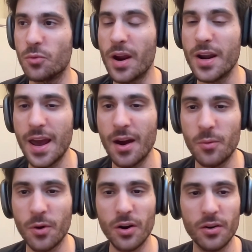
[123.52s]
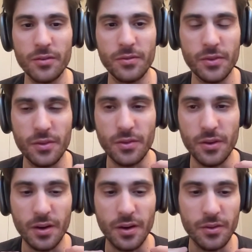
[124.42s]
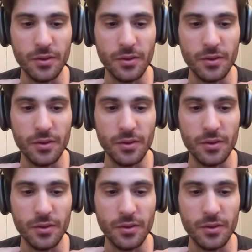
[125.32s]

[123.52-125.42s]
right now, we're the,